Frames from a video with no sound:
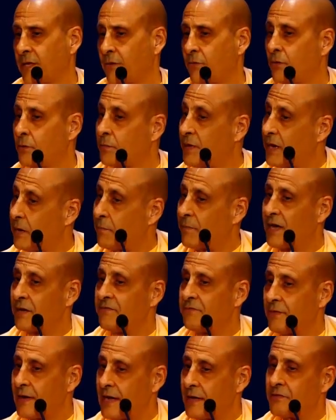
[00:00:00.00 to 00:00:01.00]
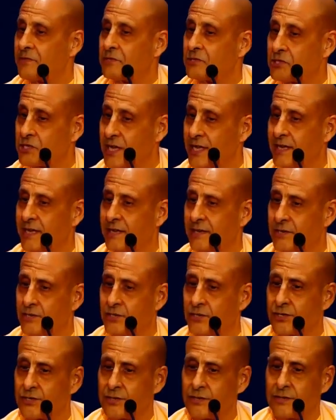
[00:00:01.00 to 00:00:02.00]
They were about my father's
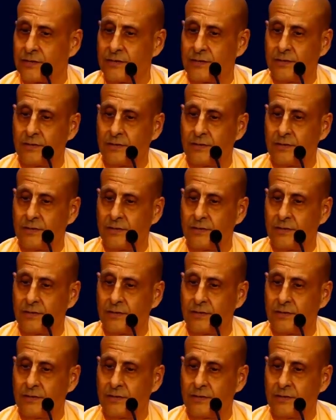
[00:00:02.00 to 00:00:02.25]
age,